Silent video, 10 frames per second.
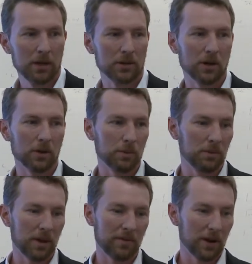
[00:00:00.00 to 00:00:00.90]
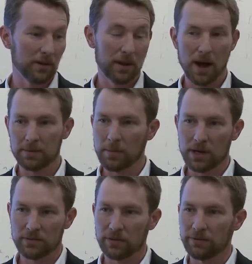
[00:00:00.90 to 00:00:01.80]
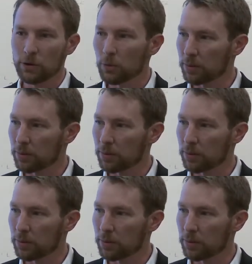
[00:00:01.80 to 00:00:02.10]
So they, they optimize for fuel